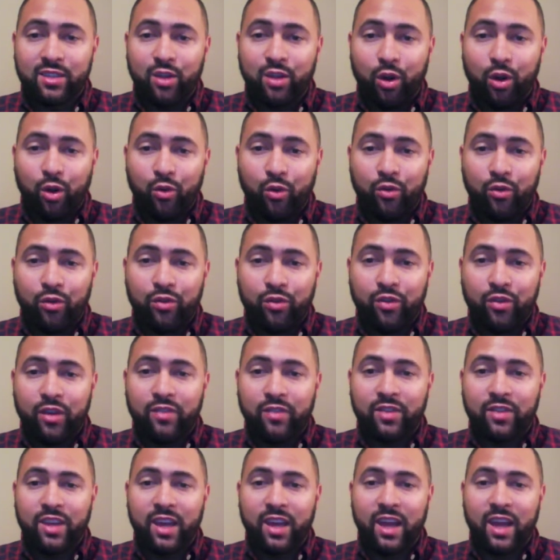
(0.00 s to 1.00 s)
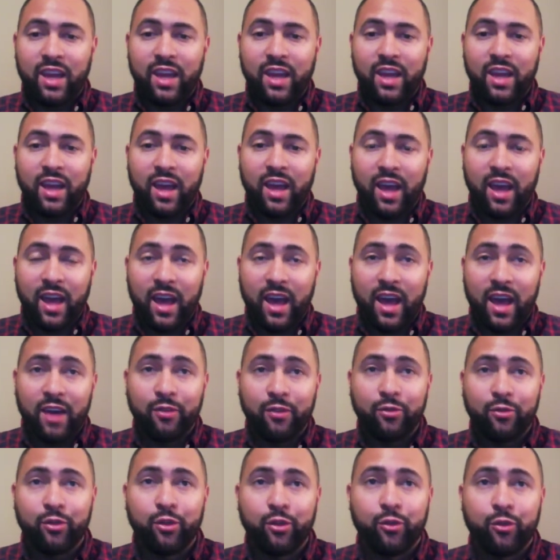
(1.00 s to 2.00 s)
over 58.5
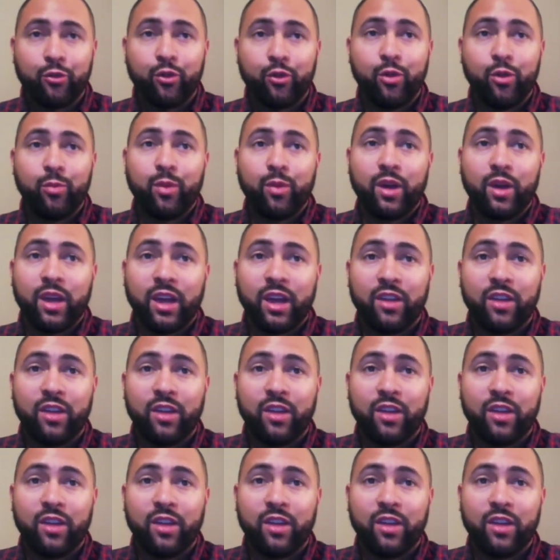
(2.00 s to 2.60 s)
for the free pick,